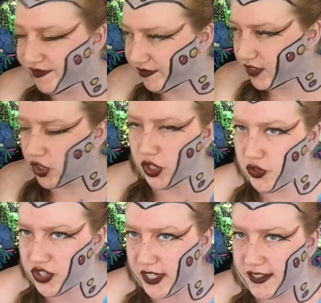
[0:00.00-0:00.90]

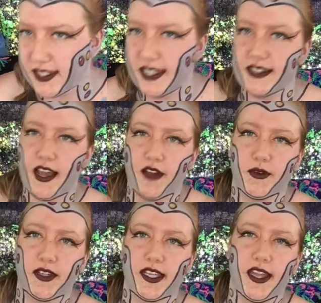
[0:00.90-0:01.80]
solutions. He's not
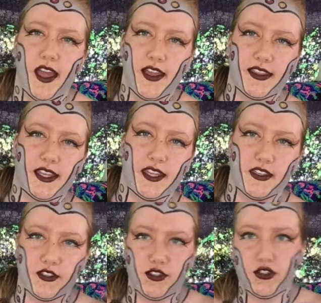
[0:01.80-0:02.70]
really the
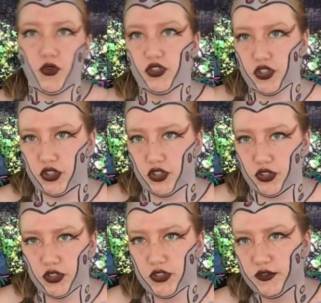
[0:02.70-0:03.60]

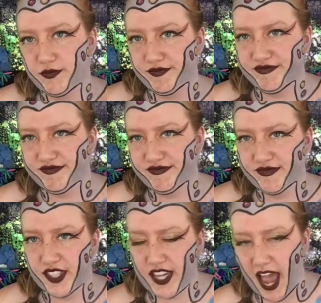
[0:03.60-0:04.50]
social
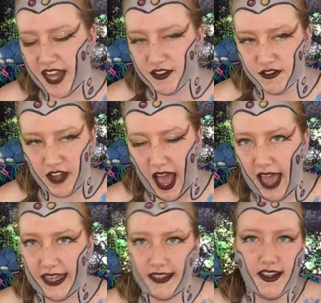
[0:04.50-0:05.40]
kind of
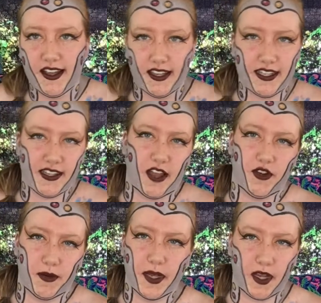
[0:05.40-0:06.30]
guy. He's not
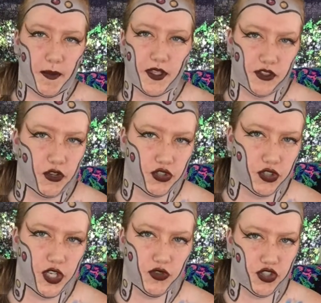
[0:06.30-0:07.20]
going to pick up on social
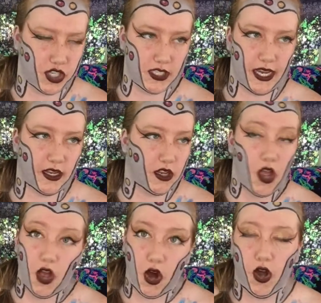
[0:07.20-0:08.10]
cues just like
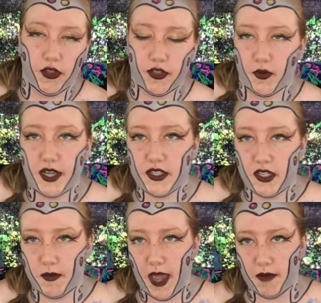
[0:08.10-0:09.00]
all the rest of
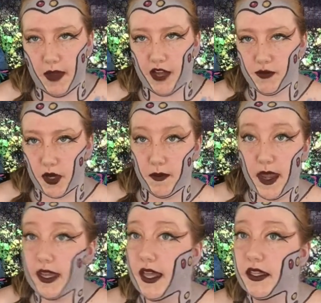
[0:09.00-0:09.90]
the Bad Batch, but
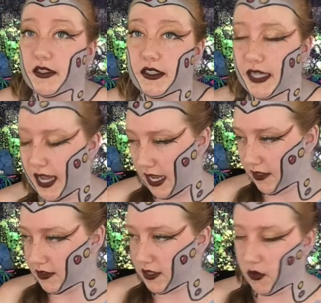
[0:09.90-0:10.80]
Omega
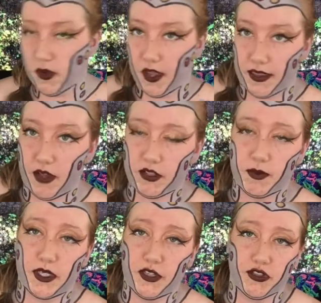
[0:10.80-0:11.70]
can, so that was
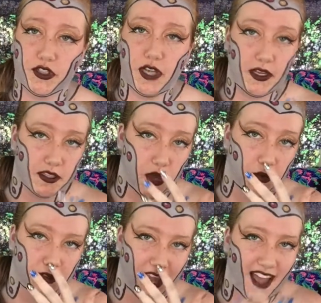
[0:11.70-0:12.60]
pretty interesting. So
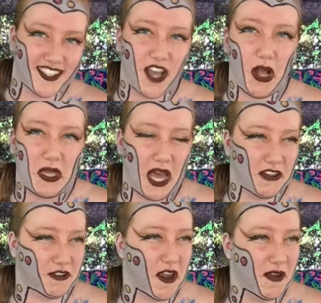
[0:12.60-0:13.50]
yeah, I saw a lot
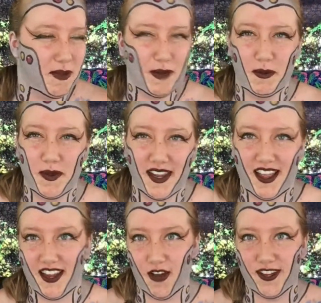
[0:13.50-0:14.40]
of people being
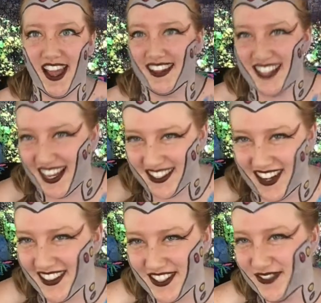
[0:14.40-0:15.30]
like, oh yeah, Tech's
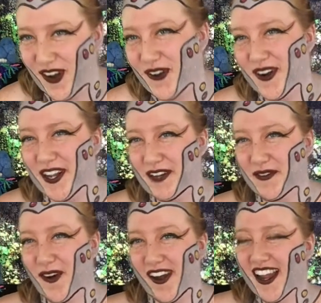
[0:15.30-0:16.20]
not the smart one
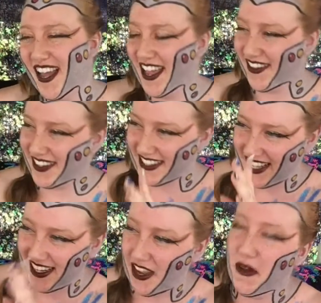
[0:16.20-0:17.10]
anymore, but it's
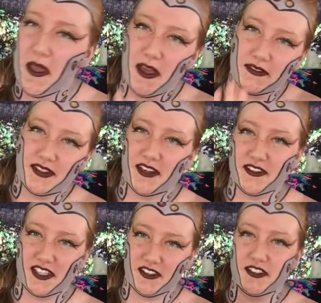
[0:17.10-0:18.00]
like, no,
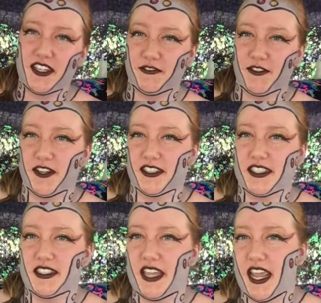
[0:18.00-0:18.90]
they're different.
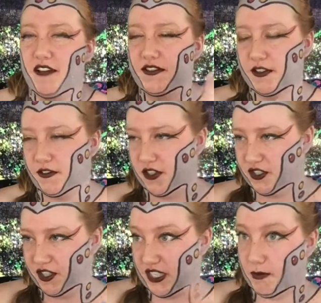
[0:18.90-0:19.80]
They have
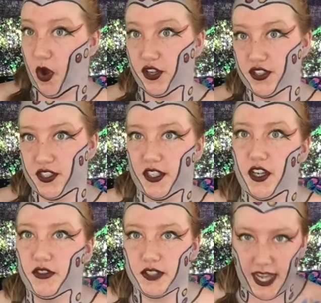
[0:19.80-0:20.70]
different smarts, you
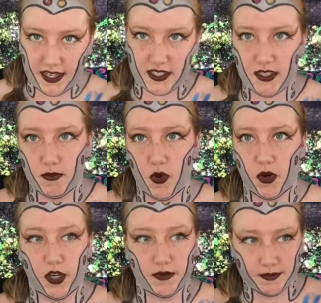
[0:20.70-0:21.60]
know. Tech's the more